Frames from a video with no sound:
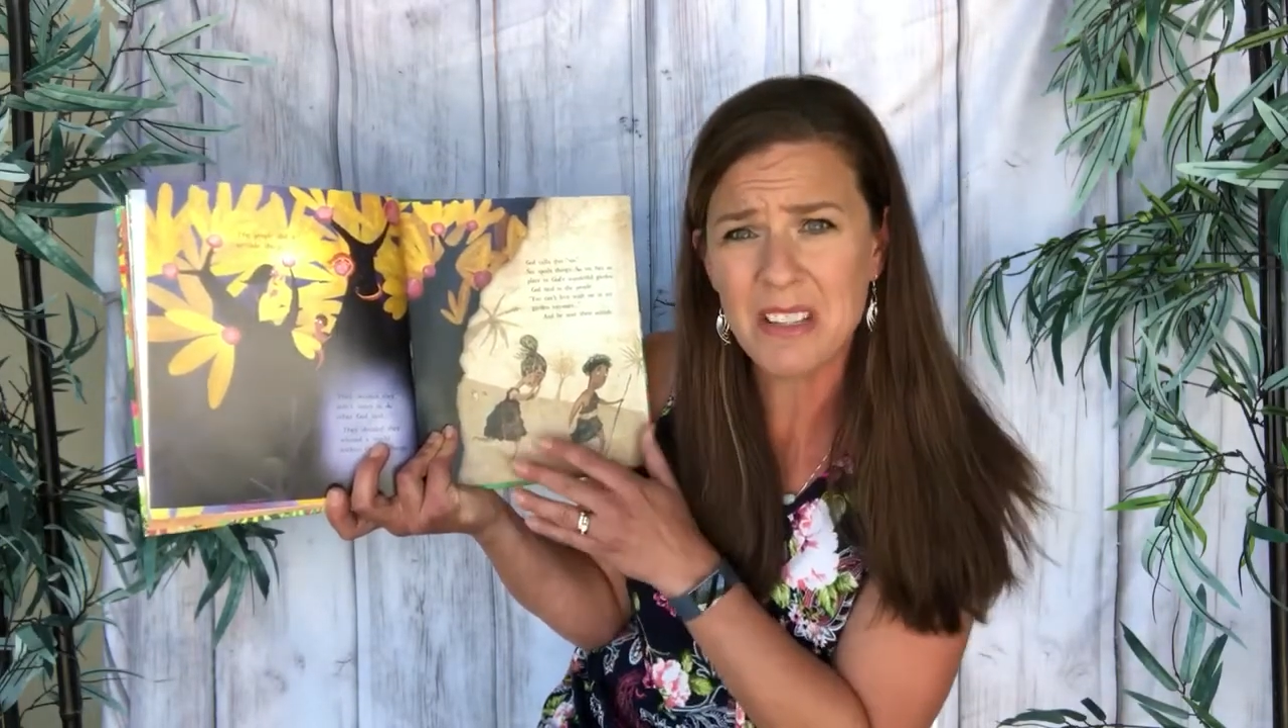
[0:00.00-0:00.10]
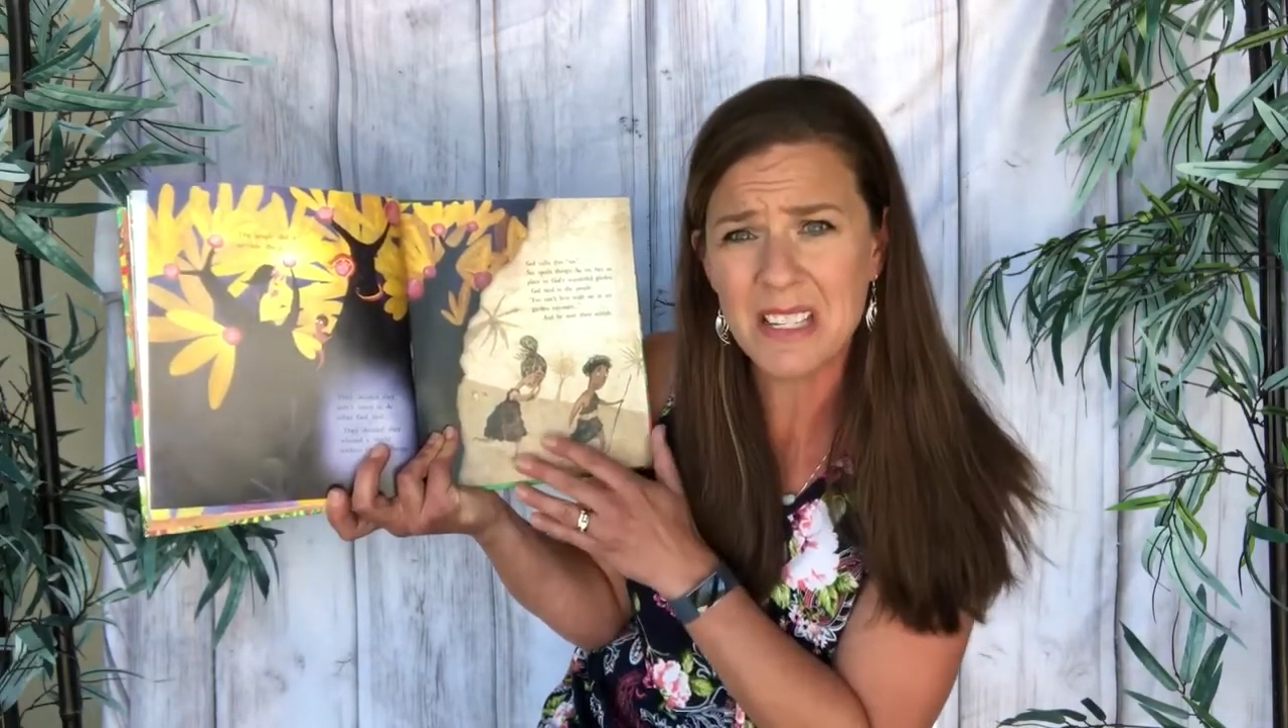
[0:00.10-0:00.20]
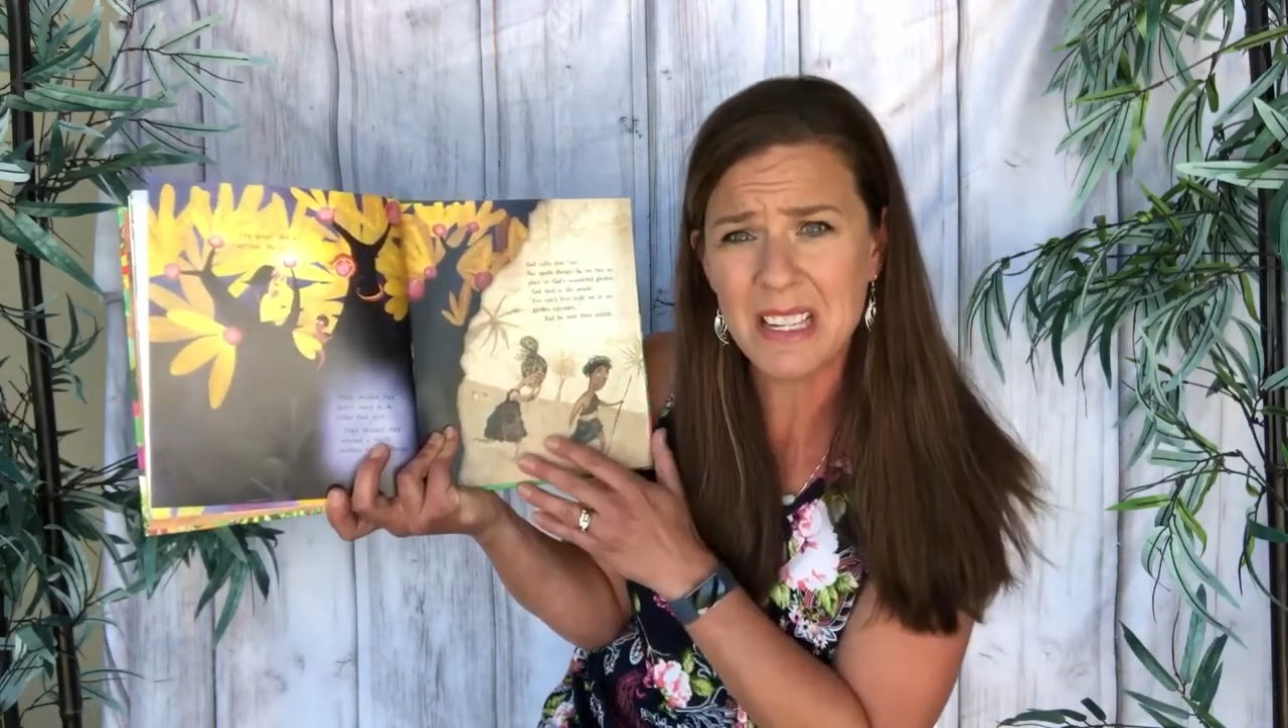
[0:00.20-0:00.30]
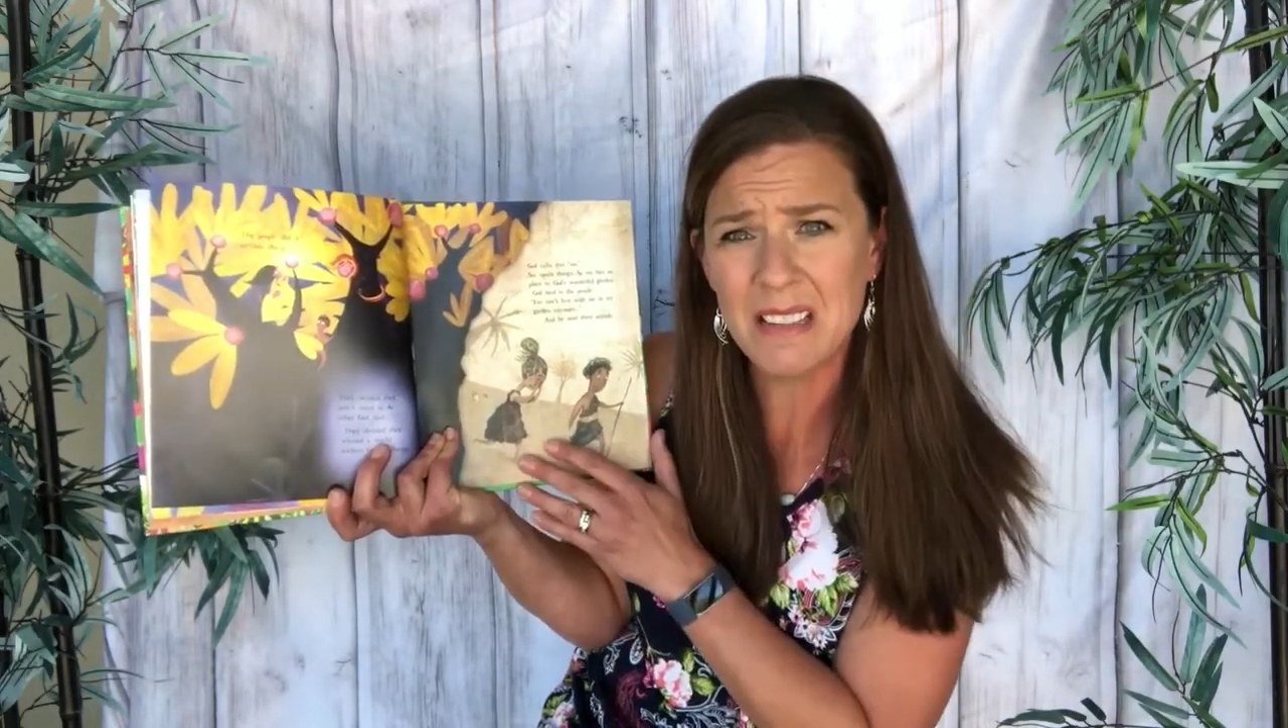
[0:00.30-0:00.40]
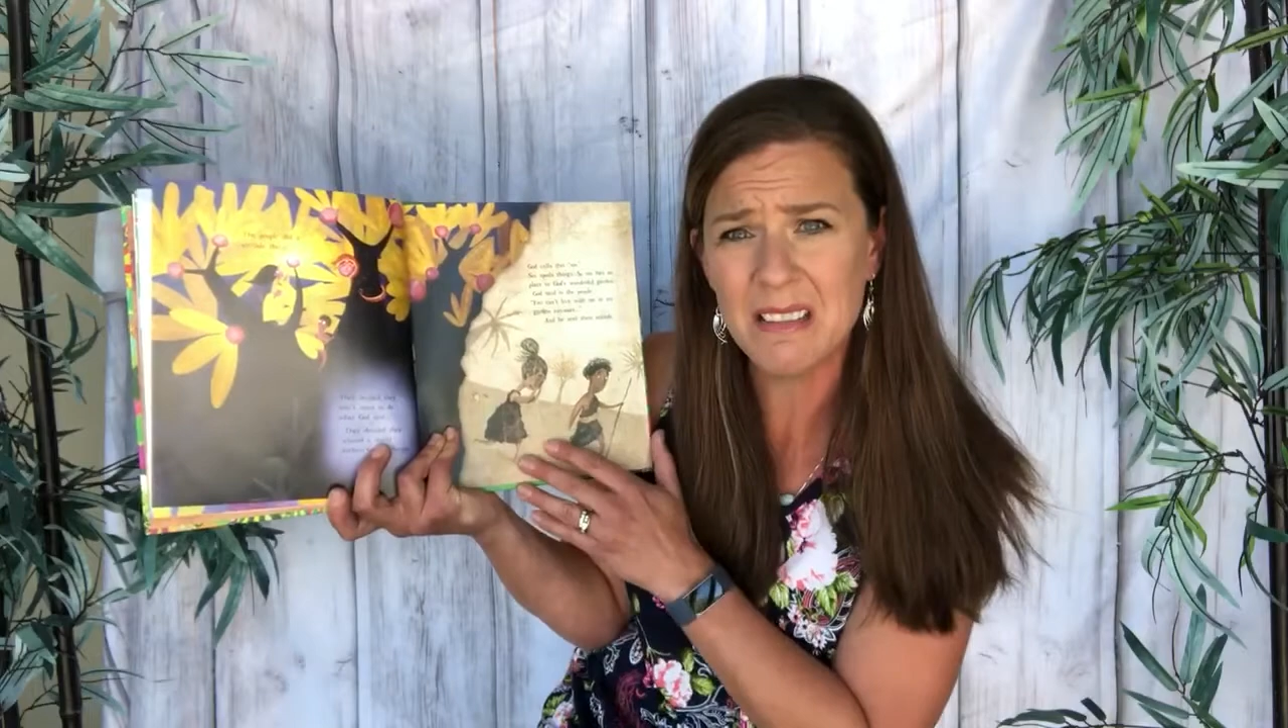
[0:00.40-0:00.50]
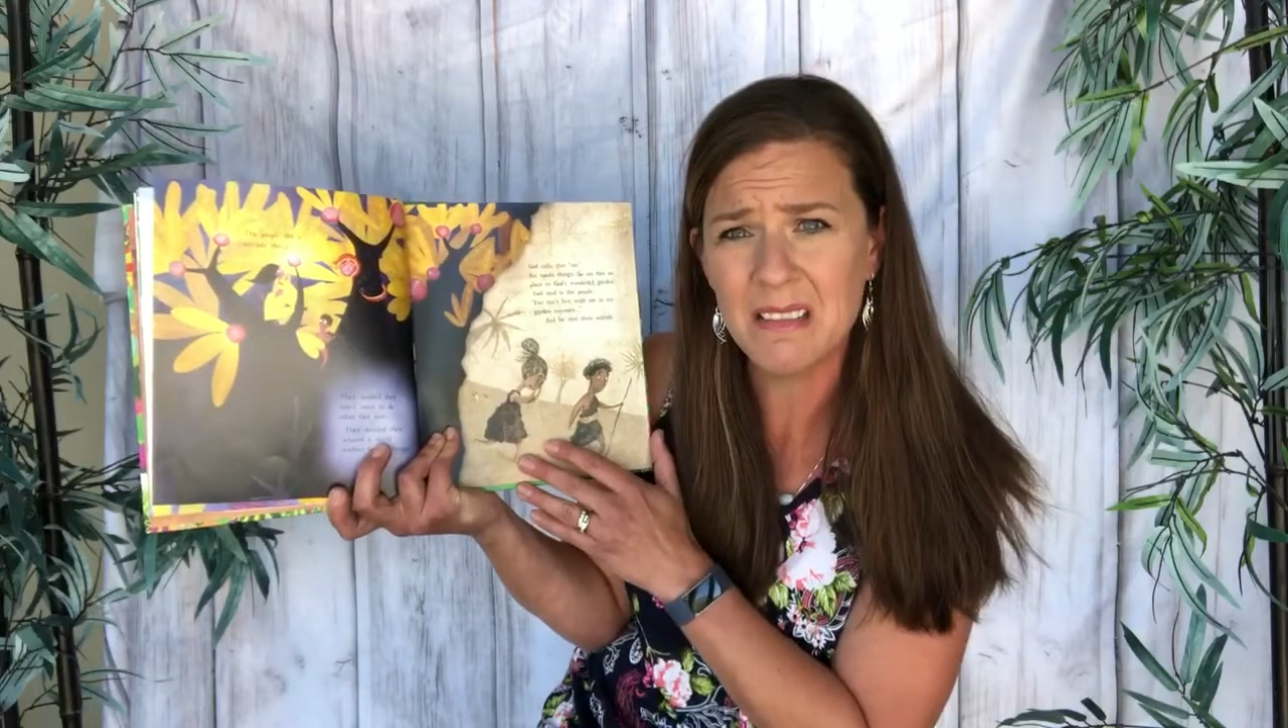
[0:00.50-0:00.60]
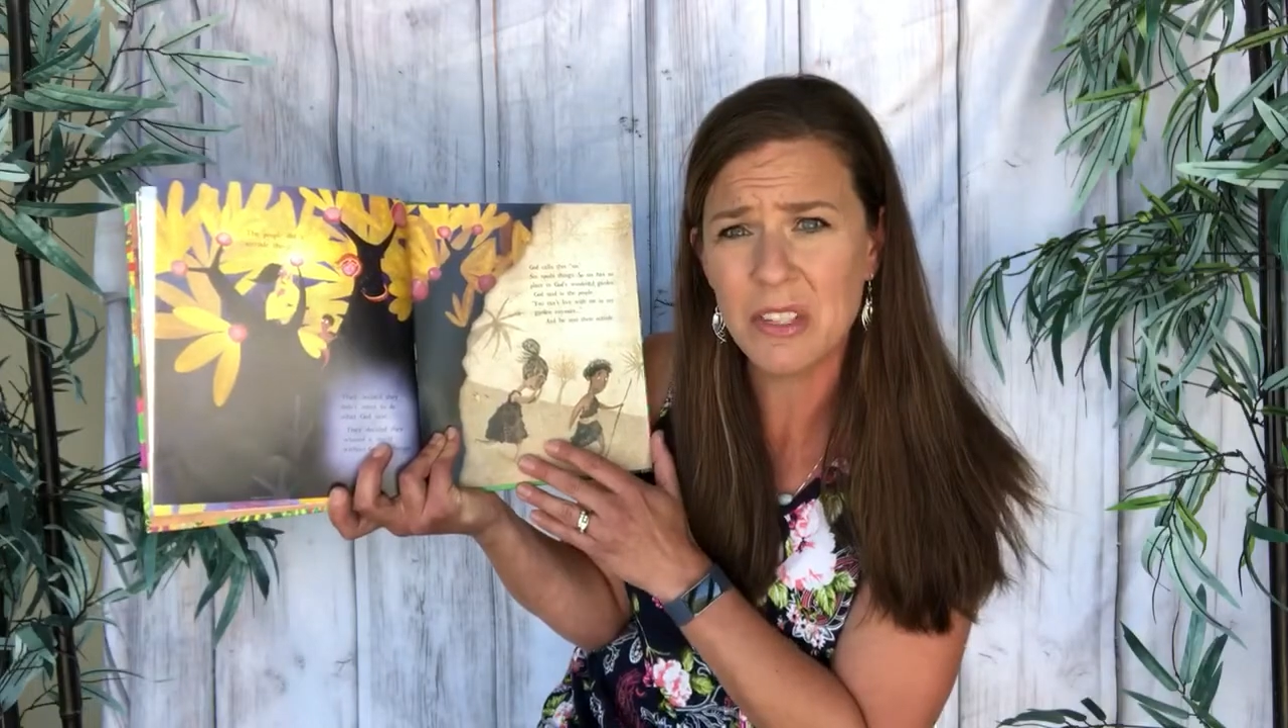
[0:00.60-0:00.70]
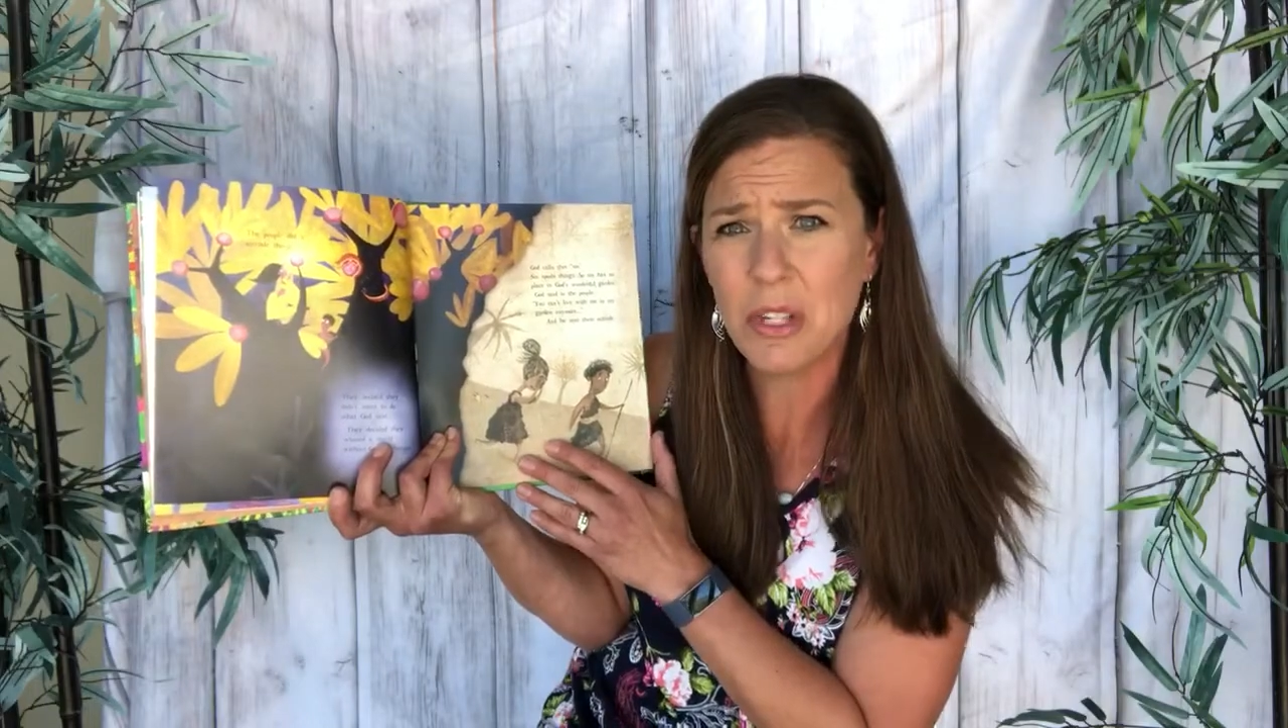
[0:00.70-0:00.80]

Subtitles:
sin?